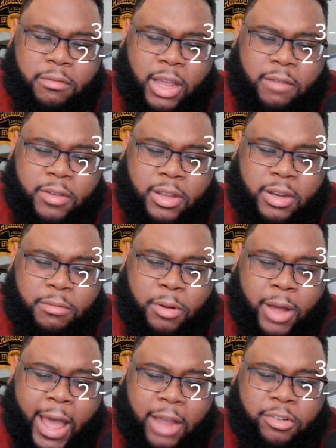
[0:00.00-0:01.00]
Raven
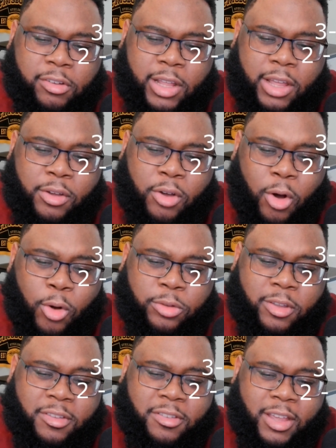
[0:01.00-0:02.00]
will actually go
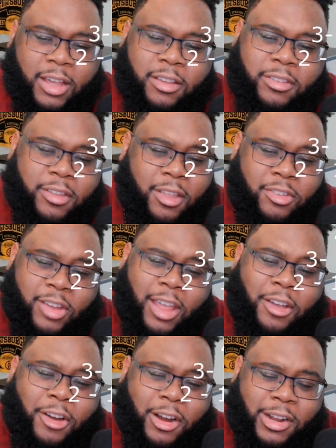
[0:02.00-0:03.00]
to 6.
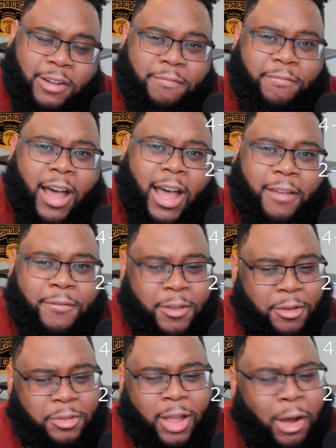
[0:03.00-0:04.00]
Jay Kernan 5.
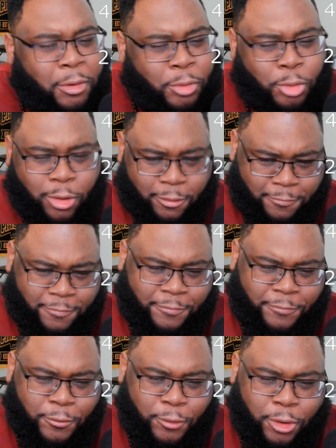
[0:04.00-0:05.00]
Hildal Gore
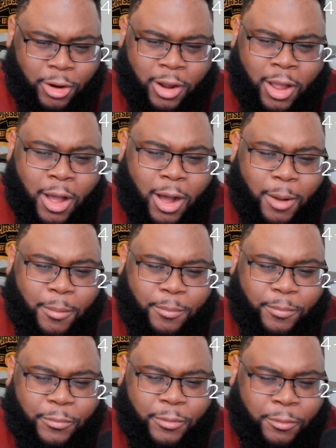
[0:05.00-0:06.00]
4.
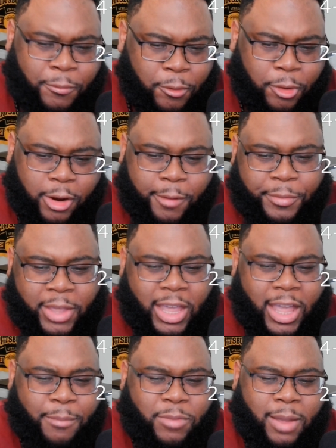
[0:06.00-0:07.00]
4.
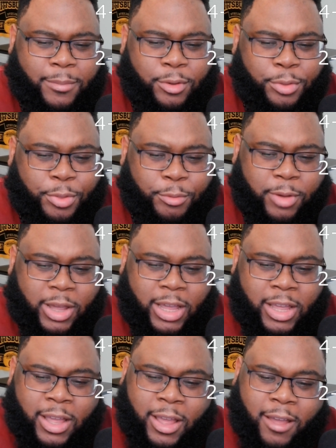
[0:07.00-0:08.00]
EMW
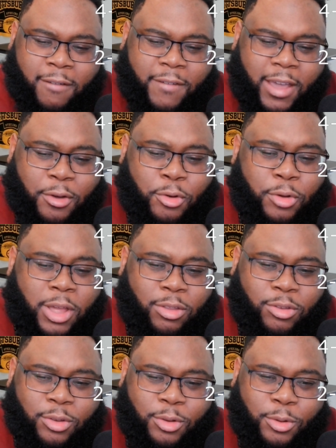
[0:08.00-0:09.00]
3.
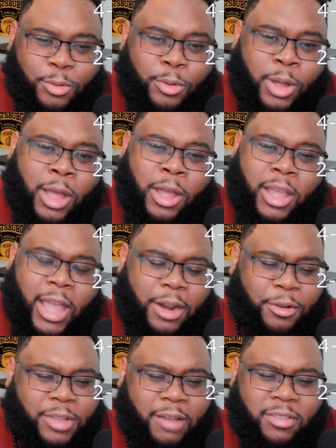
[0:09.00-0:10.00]
Fankugi 2. Yeah,
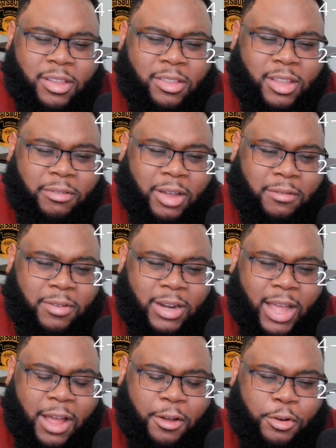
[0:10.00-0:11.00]
no, 17 D Raven.
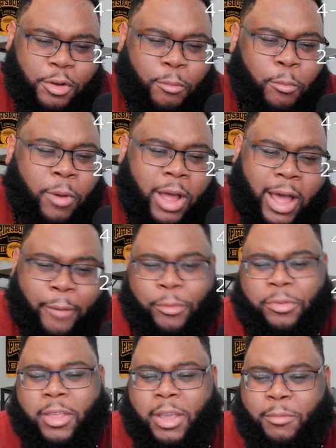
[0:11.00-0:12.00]
I don't know what I
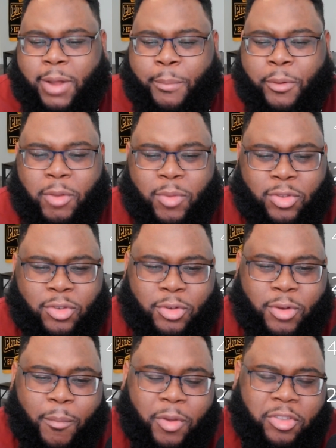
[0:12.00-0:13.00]
was thinking when I put him at
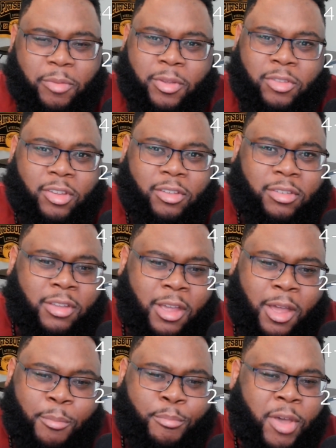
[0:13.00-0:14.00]
2. I must have been just
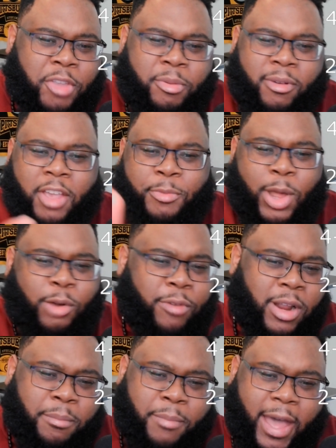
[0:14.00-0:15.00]
mesmerized by the
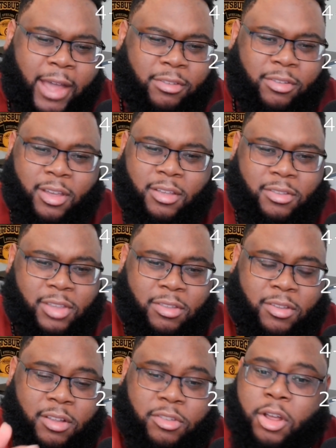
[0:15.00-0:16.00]
running backs because
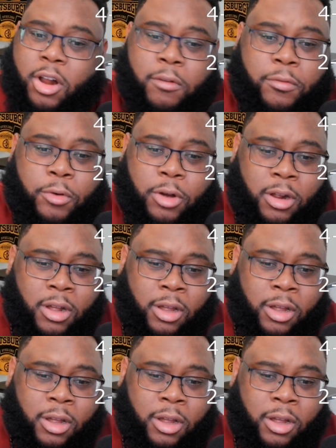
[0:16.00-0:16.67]
he's gonna start off 4.